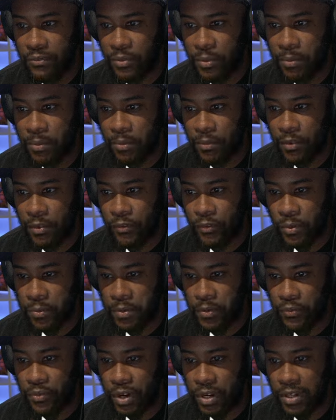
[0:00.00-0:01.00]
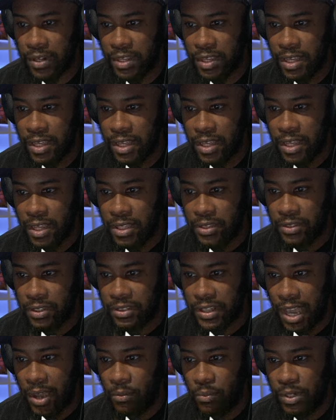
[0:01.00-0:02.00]
from, from the front. The
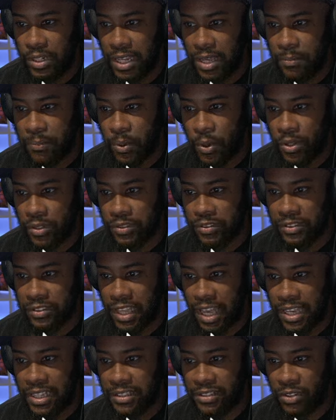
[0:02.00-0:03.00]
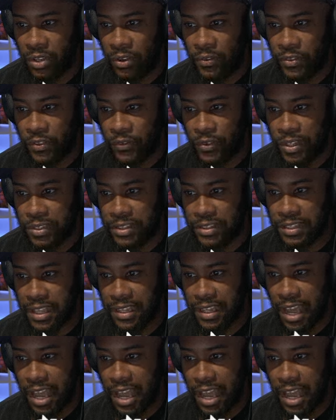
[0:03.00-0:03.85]
downward hitbox size of the first attack